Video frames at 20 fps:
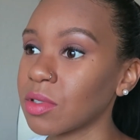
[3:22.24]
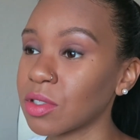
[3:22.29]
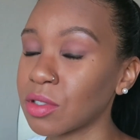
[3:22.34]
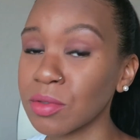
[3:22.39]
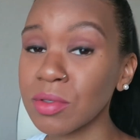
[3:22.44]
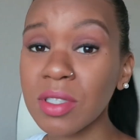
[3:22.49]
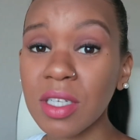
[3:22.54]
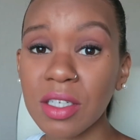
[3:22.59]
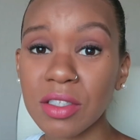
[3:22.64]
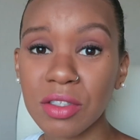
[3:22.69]

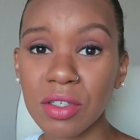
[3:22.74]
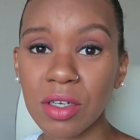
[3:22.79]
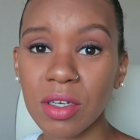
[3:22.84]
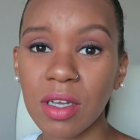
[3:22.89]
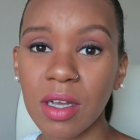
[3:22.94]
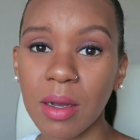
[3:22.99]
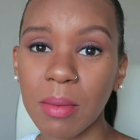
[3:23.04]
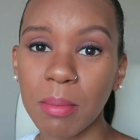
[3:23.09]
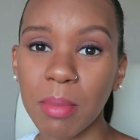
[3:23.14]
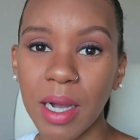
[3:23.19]
soon as I
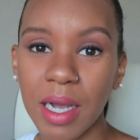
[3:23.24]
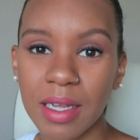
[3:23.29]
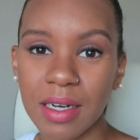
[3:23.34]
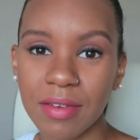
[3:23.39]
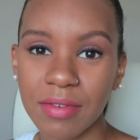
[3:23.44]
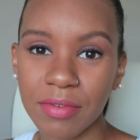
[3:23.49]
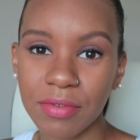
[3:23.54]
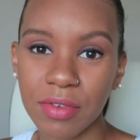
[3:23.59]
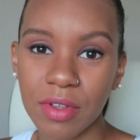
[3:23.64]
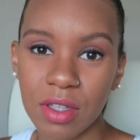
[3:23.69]
took a bite
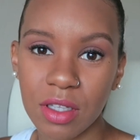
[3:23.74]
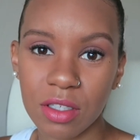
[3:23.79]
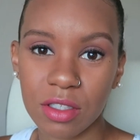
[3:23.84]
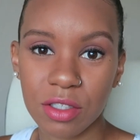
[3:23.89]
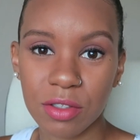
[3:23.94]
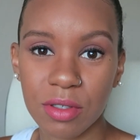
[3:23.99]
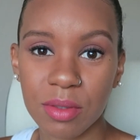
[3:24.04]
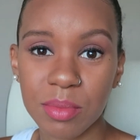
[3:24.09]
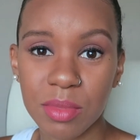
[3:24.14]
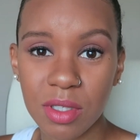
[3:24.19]
of the
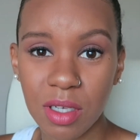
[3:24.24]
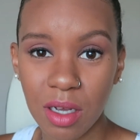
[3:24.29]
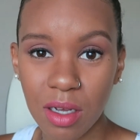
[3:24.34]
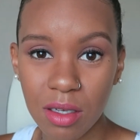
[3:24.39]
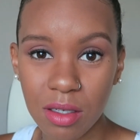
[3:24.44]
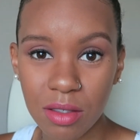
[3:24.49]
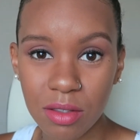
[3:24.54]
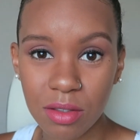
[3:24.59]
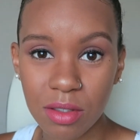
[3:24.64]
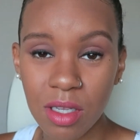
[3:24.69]
shrimp
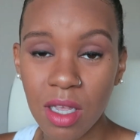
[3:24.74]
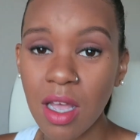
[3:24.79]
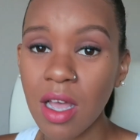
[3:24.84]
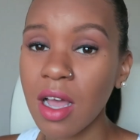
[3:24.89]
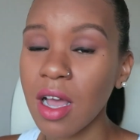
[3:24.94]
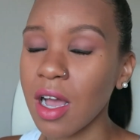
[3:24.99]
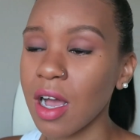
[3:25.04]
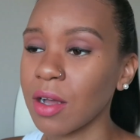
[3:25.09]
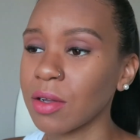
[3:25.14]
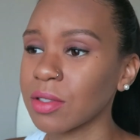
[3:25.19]
tacos,
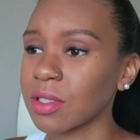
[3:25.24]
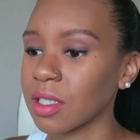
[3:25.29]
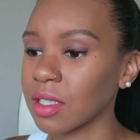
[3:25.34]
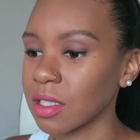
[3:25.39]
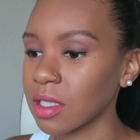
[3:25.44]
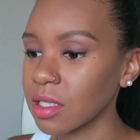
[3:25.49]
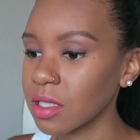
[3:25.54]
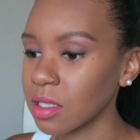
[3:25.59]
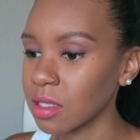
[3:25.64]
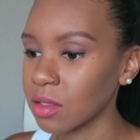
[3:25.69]
I was
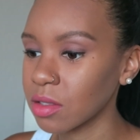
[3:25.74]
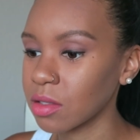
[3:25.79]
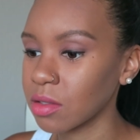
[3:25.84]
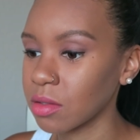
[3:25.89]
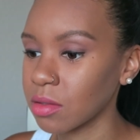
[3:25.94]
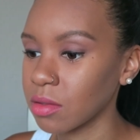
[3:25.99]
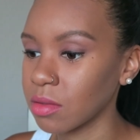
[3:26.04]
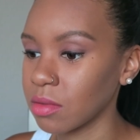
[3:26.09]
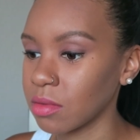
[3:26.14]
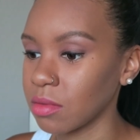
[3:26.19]
like, this
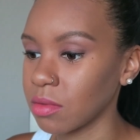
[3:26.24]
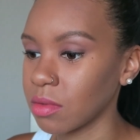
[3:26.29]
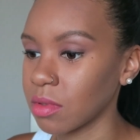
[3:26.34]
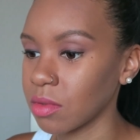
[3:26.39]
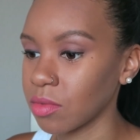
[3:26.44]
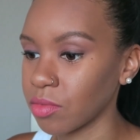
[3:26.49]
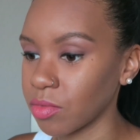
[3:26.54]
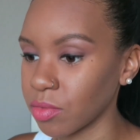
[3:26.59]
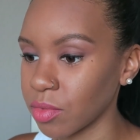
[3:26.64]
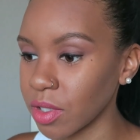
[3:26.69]
is
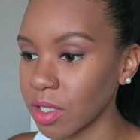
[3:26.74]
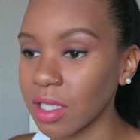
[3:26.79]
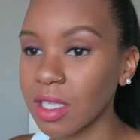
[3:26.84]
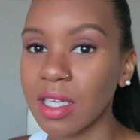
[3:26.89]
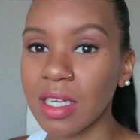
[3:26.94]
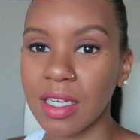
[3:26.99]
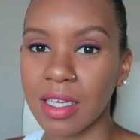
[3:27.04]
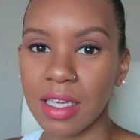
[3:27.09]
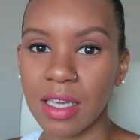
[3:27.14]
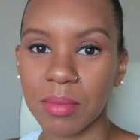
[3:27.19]

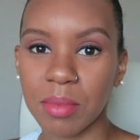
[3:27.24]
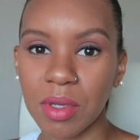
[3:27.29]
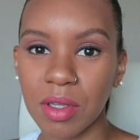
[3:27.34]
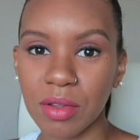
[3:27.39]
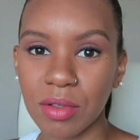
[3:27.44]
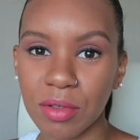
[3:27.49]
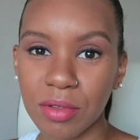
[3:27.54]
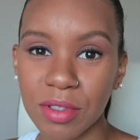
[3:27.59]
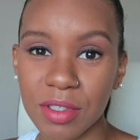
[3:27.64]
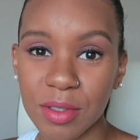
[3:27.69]
really gonna get
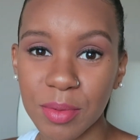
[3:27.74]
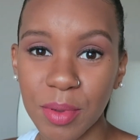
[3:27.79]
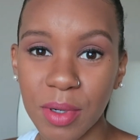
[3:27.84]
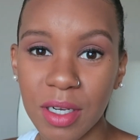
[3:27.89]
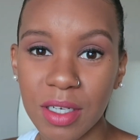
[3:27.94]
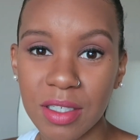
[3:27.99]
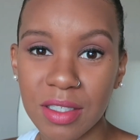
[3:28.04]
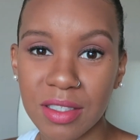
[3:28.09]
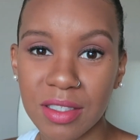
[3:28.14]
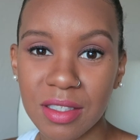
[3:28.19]
me through this
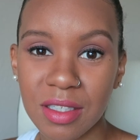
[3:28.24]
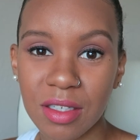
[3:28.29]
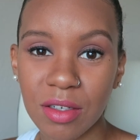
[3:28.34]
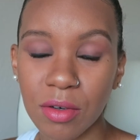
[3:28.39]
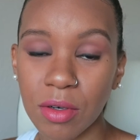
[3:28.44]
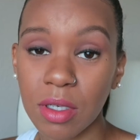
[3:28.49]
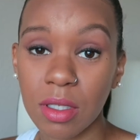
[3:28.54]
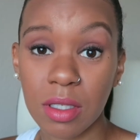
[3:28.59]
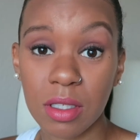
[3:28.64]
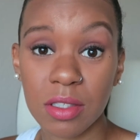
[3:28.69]

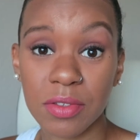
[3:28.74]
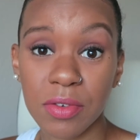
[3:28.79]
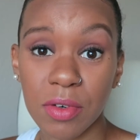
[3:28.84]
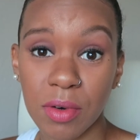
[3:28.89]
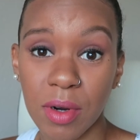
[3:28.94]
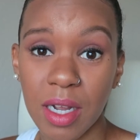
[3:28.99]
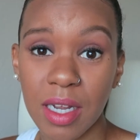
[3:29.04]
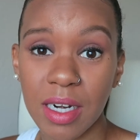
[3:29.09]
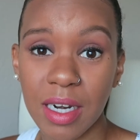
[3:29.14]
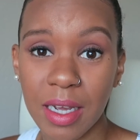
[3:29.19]
pregnancy, or at least
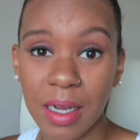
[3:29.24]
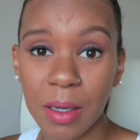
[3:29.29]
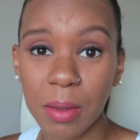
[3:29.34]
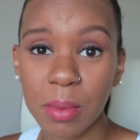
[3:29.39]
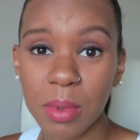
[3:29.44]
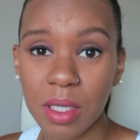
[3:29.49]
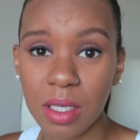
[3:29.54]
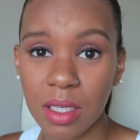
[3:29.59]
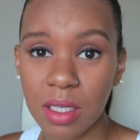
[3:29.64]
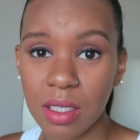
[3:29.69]
for right now,
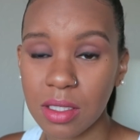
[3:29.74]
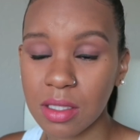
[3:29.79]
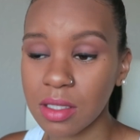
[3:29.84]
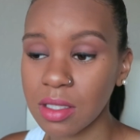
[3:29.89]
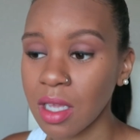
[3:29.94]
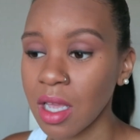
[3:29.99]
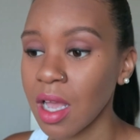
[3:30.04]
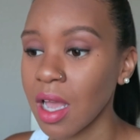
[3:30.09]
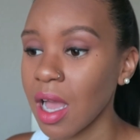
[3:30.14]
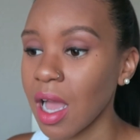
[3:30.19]

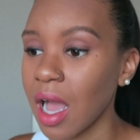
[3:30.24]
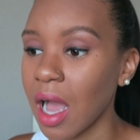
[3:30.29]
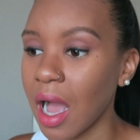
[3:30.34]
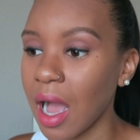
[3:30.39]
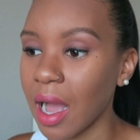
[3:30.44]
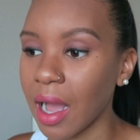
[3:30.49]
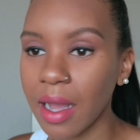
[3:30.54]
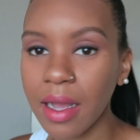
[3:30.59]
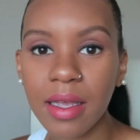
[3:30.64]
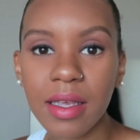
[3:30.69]
because
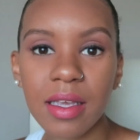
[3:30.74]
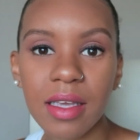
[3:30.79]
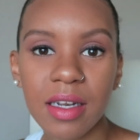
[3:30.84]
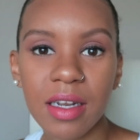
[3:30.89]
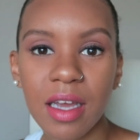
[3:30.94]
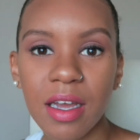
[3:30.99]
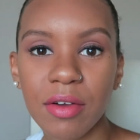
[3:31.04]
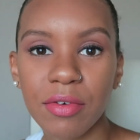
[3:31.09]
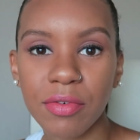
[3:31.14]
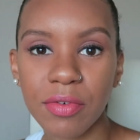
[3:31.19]
I
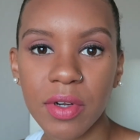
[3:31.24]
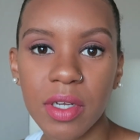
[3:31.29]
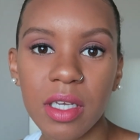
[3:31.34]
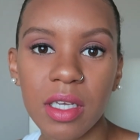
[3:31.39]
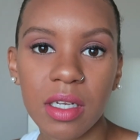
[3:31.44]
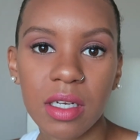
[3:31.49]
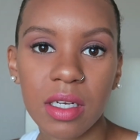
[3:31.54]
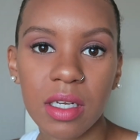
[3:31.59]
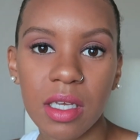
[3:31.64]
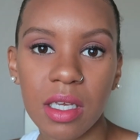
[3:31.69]
cannot
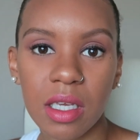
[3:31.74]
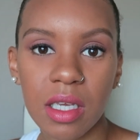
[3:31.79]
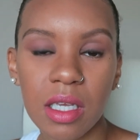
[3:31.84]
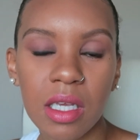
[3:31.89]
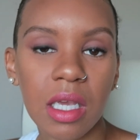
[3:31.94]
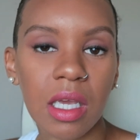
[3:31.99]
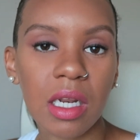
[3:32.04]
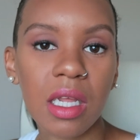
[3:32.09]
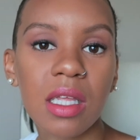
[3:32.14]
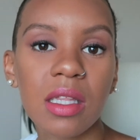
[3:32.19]
freaking
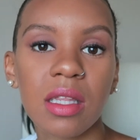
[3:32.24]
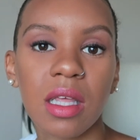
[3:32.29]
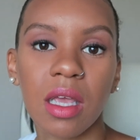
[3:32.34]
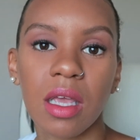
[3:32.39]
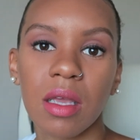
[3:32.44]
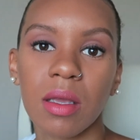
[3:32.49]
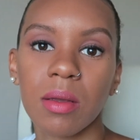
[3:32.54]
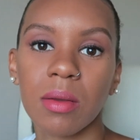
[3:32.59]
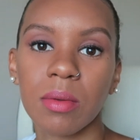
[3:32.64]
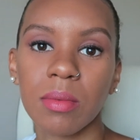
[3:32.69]
eat
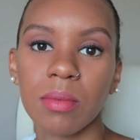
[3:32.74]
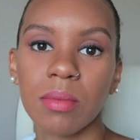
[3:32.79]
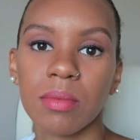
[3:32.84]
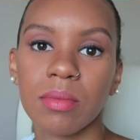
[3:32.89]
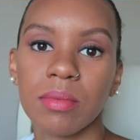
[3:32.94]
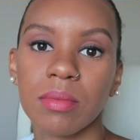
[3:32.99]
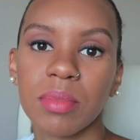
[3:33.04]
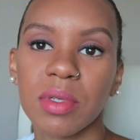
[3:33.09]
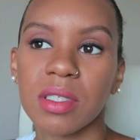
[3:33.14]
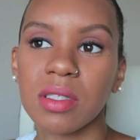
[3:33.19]
anything
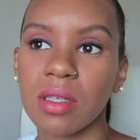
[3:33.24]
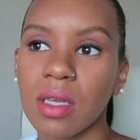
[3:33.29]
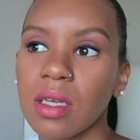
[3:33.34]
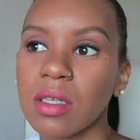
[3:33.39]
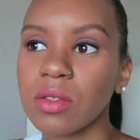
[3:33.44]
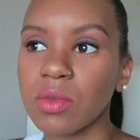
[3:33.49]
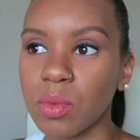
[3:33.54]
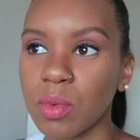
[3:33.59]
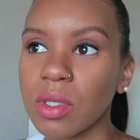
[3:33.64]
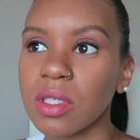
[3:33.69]

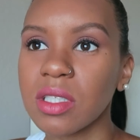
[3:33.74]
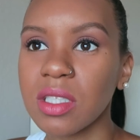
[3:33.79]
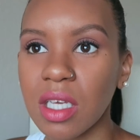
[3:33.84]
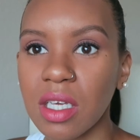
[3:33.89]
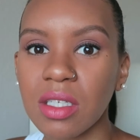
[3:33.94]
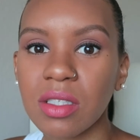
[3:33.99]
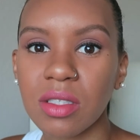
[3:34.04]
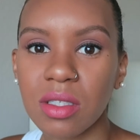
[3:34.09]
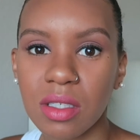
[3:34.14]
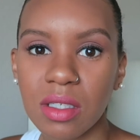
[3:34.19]
besides what
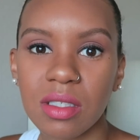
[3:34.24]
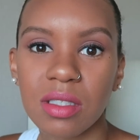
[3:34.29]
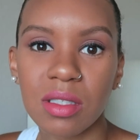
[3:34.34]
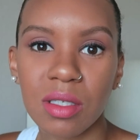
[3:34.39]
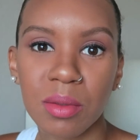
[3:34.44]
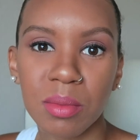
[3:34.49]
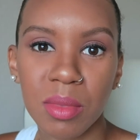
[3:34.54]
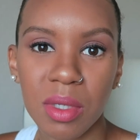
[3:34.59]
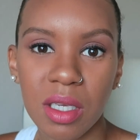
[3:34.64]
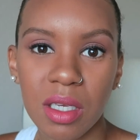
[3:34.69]
tastes good
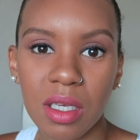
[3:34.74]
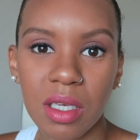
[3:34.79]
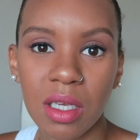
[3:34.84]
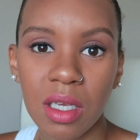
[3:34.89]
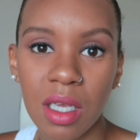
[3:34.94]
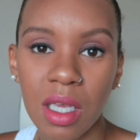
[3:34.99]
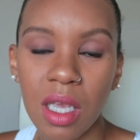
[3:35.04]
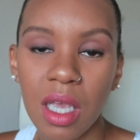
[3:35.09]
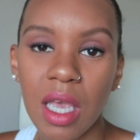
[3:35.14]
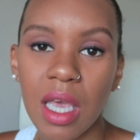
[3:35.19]
to me.